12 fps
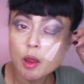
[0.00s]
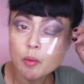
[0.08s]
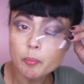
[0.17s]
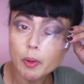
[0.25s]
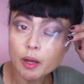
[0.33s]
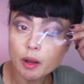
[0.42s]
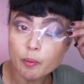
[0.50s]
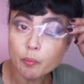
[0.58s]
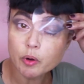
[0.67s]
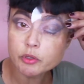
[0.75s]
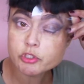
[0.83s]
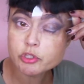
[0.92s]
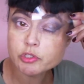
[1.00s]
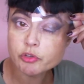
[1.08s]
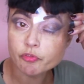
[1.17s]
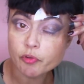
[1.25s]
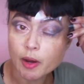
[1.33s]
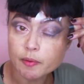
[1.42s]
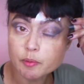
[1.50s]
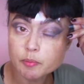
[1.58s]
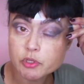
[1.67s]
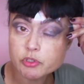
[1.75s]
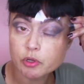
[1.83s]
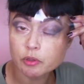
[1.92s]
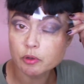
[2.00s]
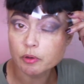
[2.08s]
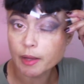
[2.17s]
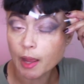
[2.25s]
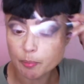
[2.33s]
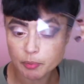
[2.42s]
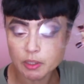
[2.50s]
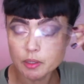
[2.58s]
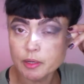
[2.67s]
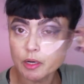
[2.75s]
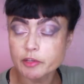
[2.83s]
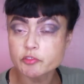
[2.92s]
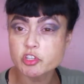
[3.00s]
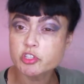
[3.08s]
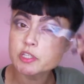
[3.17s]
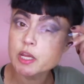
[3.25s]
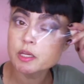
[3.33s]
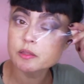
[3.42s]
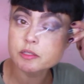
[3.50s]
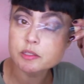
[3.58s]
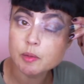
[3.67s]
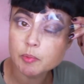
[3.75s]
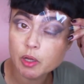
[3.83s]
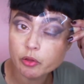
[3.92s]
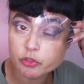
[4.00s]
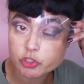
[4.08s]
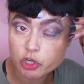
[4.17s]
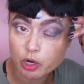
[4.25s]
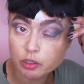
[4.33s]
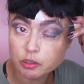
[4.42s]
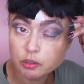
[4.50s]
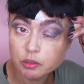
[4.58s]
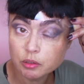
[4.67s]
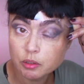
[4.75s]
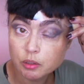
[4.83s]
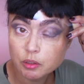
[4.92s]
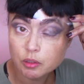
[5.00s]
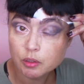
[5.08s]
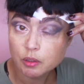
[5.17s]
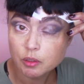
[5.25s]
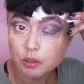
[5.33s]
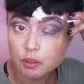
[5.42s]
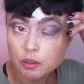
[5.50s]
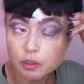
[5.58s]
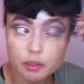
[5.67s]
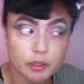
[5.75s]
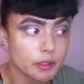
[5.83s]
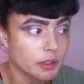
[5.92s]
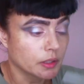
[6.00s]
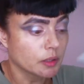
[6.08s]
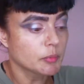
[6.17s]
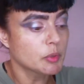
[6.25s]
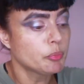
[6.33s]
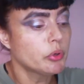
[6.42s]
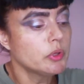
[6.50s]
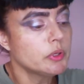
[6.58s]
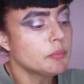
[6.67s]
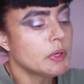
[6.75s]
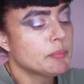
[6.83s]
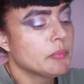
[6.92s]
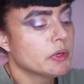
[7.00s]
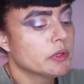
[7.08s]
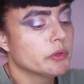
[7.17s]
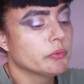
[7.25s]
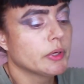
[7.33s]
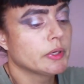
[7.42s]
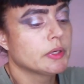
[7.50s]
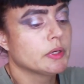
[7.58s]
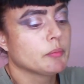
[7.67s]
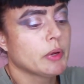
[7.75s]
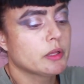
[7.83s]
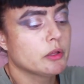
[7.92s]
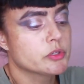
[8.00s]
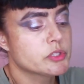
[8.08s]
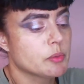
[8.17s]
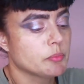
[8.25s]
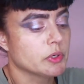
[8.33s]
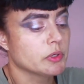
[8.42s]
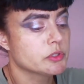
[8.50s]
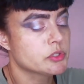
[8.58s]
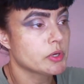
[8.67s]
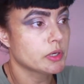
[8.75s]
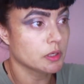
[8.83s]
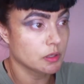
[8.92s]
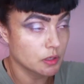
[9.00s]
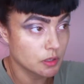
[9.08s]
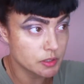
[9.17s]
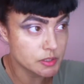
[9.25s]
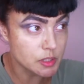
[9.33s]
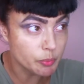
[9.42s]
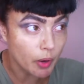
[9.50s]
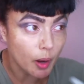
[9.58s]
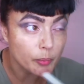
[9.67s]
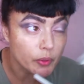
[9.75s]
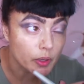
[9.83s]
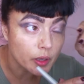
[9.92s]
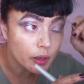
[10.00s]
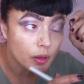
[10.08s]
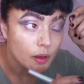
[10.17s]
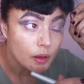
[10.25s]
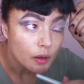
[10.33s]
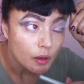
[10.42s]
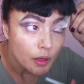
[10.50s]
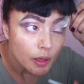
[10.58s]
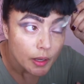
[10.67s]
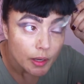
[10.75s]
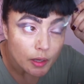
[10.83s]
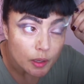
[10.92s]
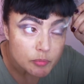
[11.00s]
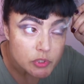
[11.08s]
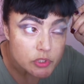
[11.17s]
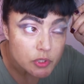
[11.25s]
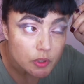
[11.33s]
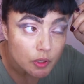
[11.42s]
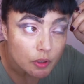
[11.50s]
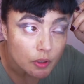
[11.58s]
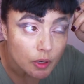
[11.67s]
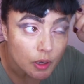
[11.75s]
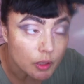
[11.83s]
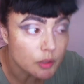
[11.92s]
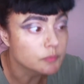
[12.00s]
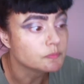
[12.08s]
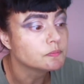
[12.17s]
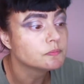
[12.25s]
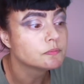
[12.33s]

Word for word: but I want to define them because they're a little gappy. And I just taken the same color charcoal and I'm gonna pull in my mirror right here, my close-up mirror, so I can see properly. And I'm just gonna um,